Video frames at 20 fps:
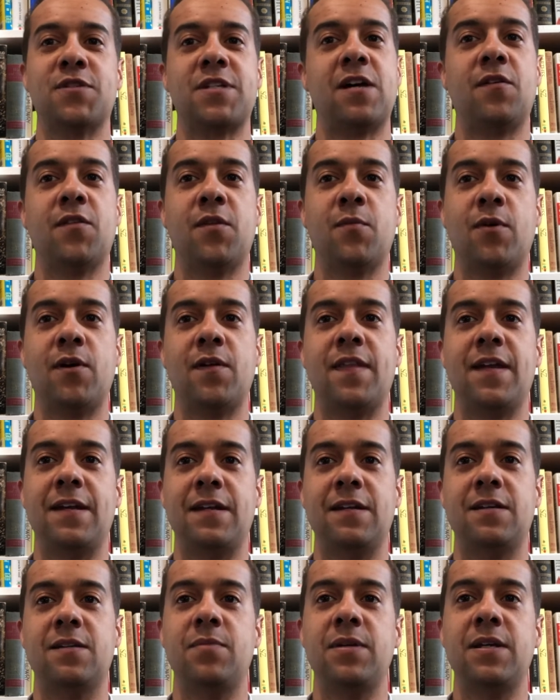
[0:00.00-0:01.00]
tell them where they
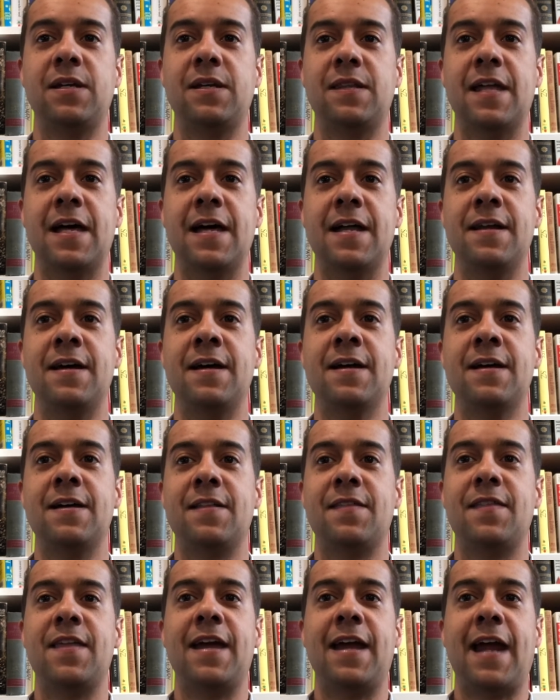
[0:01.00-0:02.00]
need to be, then
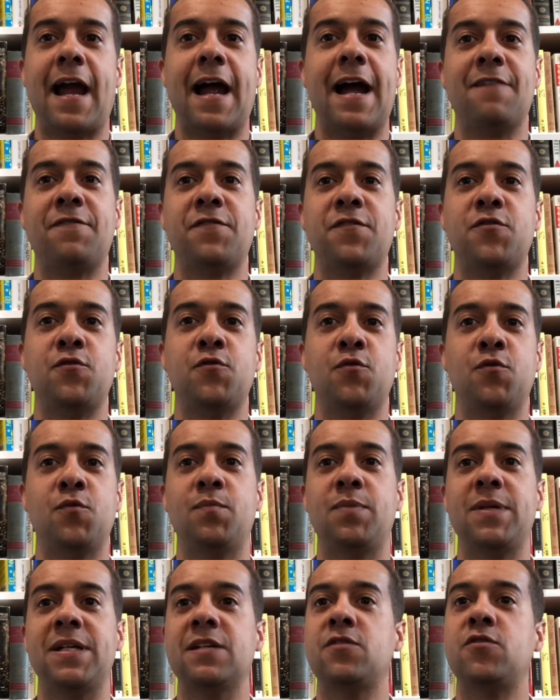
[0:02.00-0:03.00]
they have
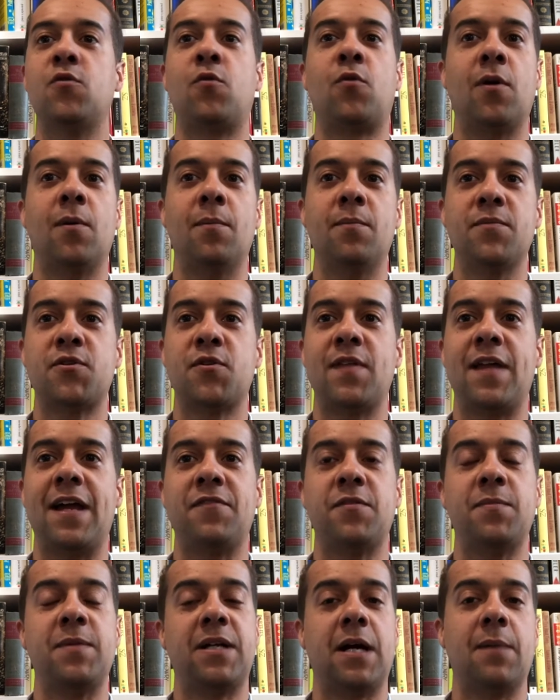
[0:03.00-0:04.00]
to be in dorms or they
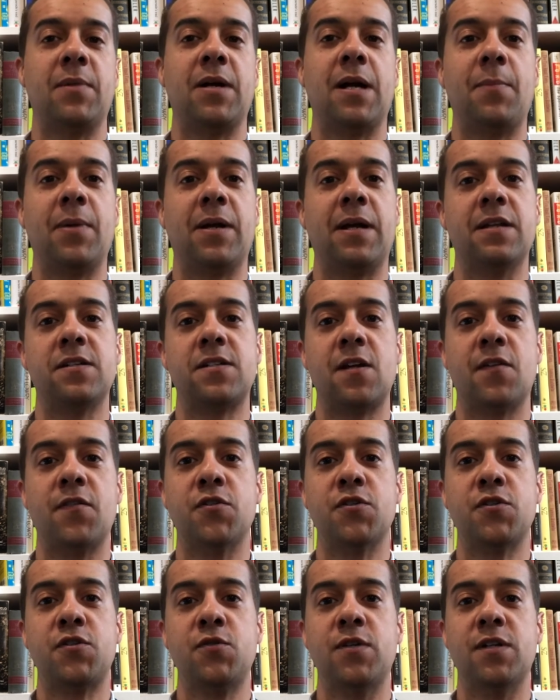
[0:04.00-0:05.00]
have to be coming up against
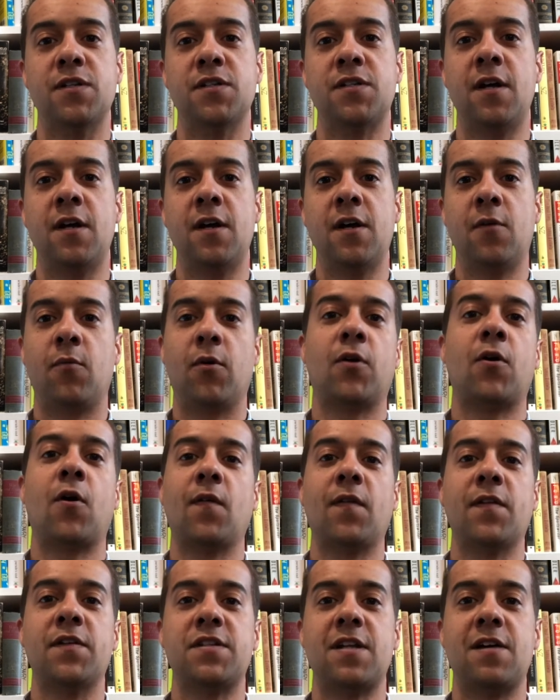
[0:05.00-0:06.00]
other students
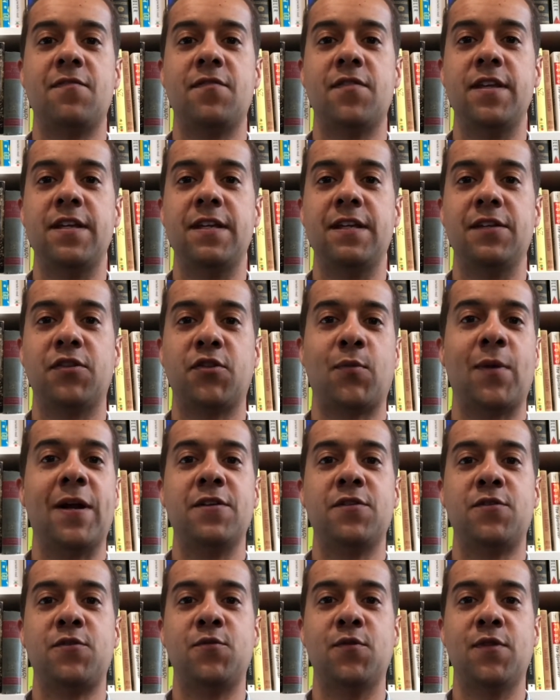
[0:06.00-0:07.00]
regardless of the
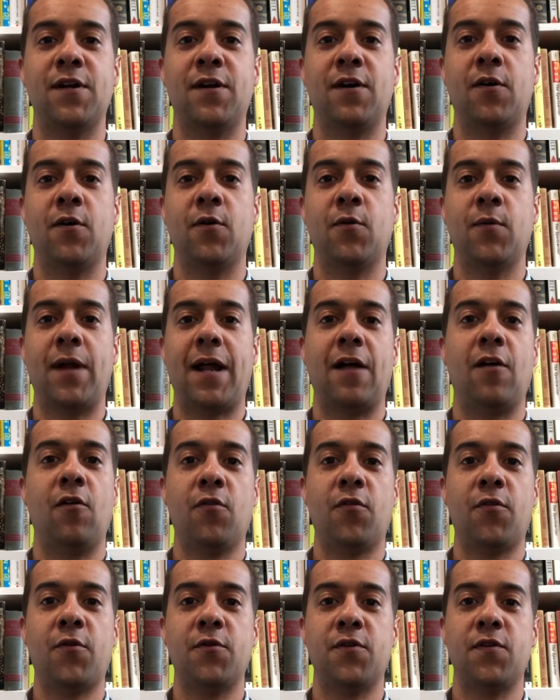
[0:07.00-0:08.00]
threat to their own
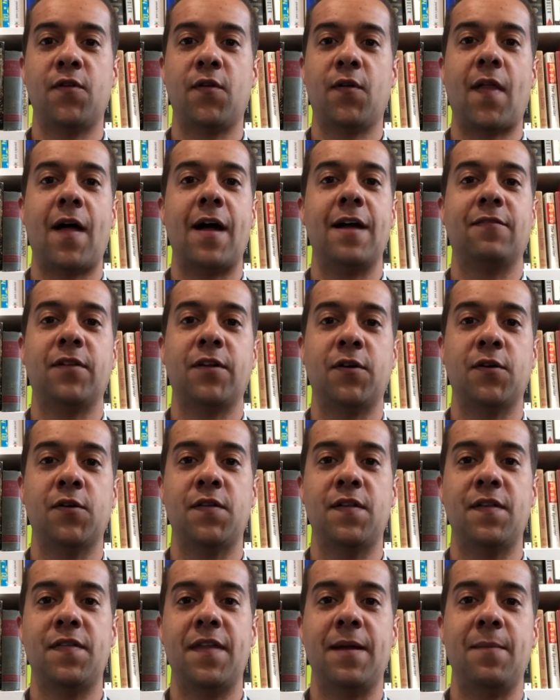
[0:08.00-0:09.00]
health or to their
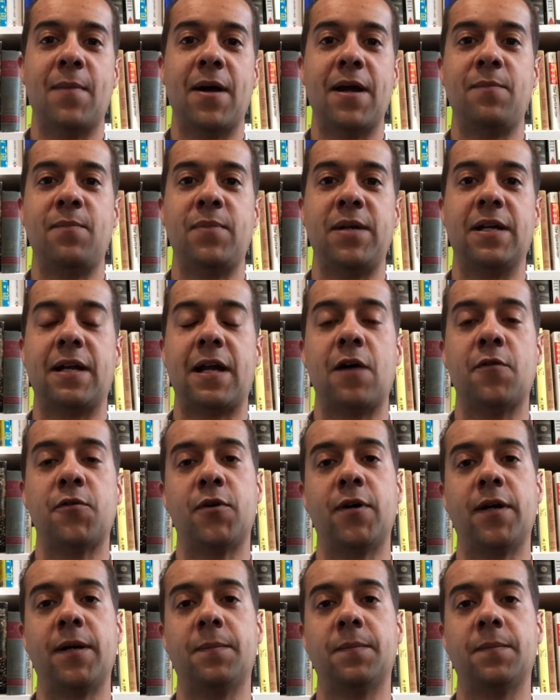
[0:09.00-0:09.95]
livelihood that they might be encountering.